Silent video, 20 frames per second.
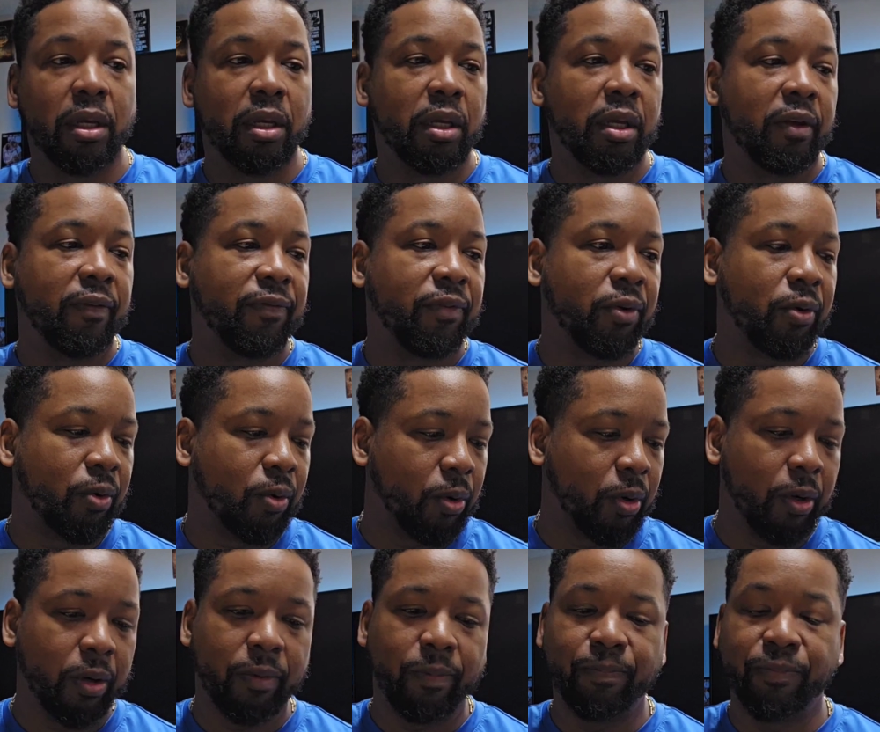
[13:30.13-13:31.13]
If
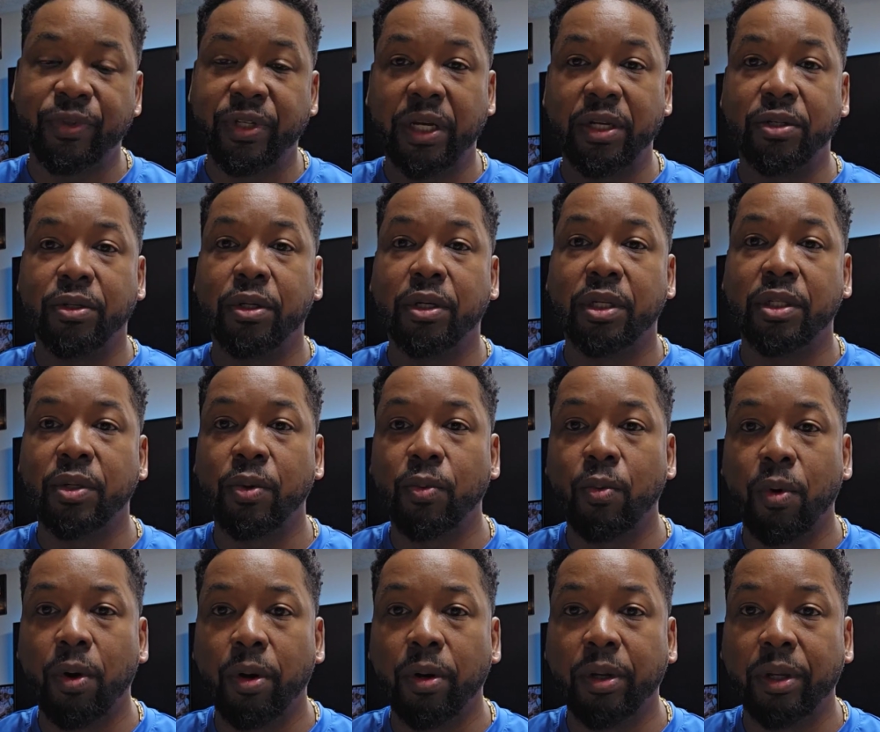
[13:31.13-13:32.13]
your taser doesn't
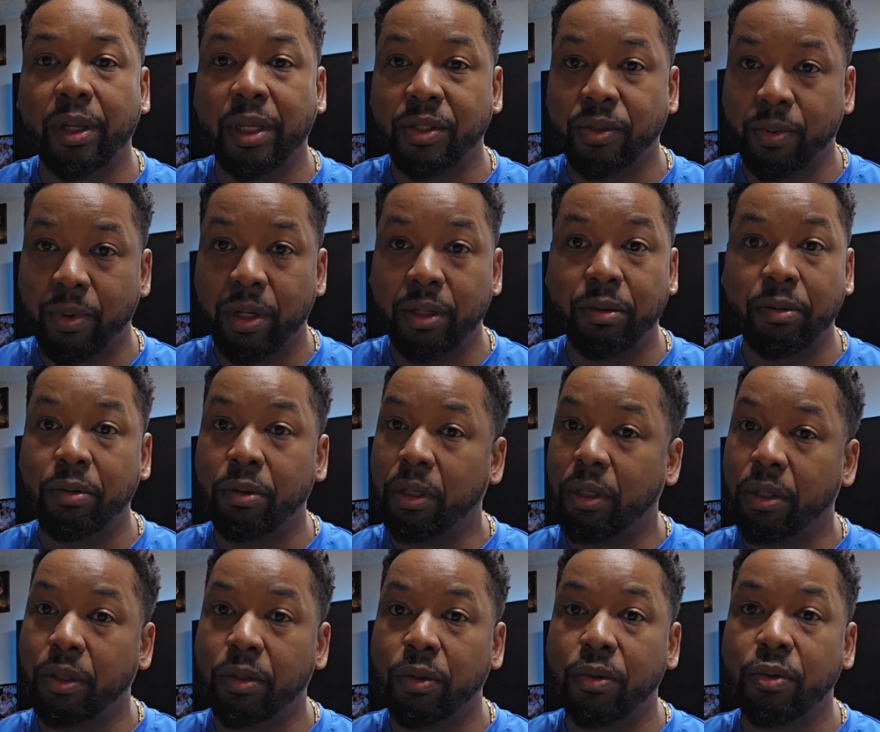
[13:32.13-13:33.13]
work, guess what? You need
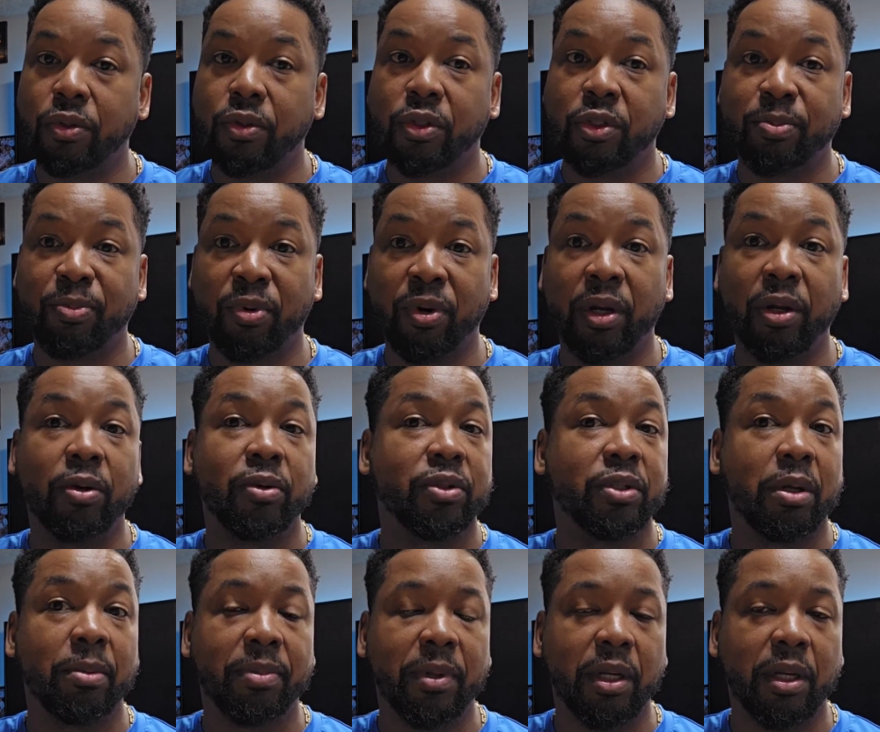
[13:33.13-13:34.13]
to use a spray or
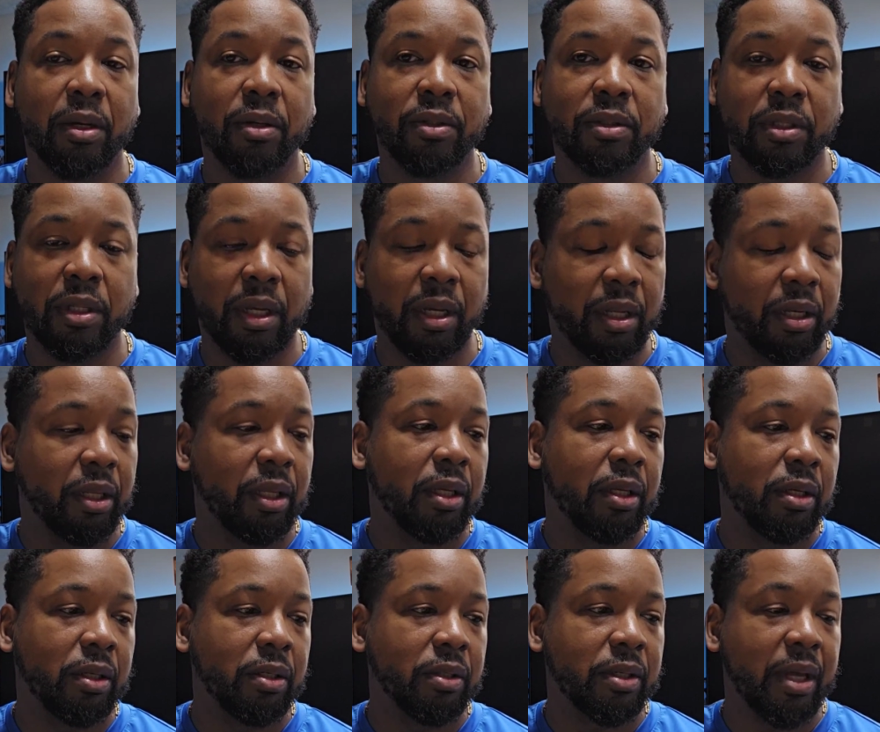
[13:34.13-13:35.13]
something else that
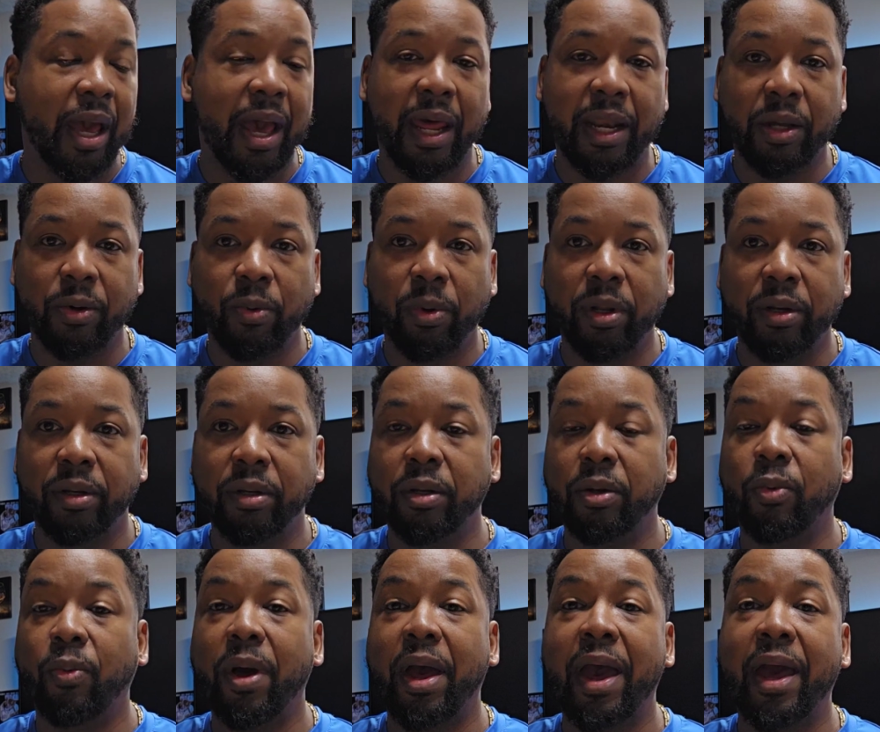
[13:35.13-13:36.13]
is
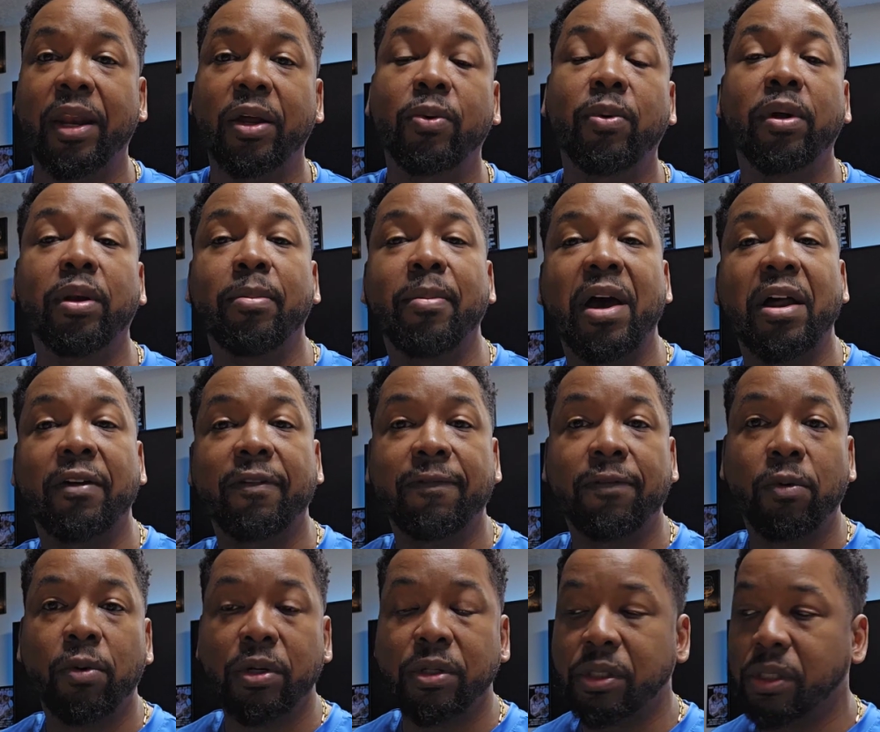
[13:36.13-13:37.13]
adequate amount of
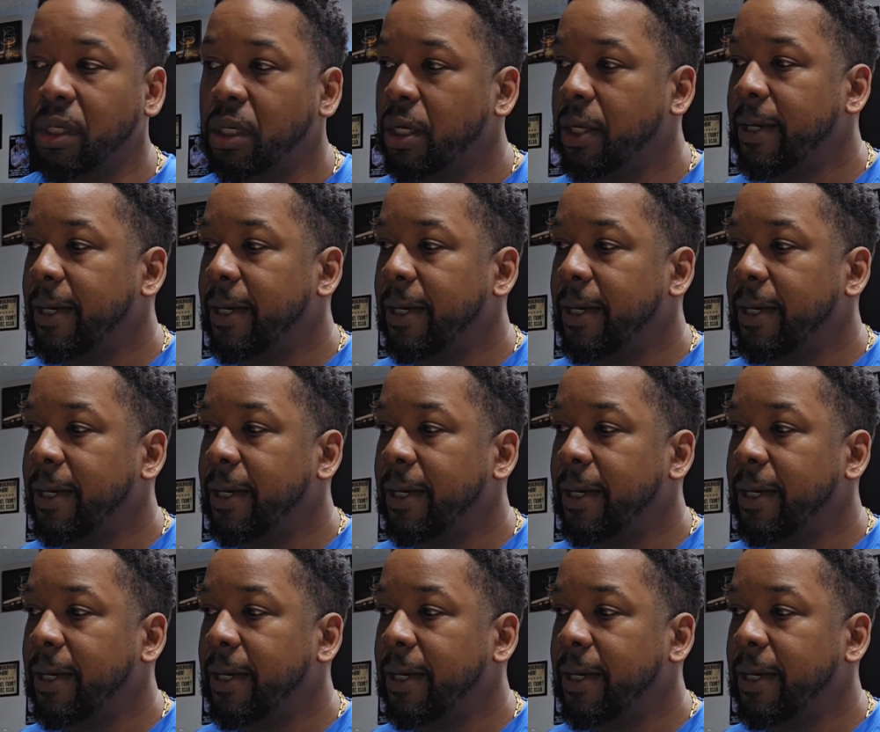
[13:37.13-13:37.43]
force.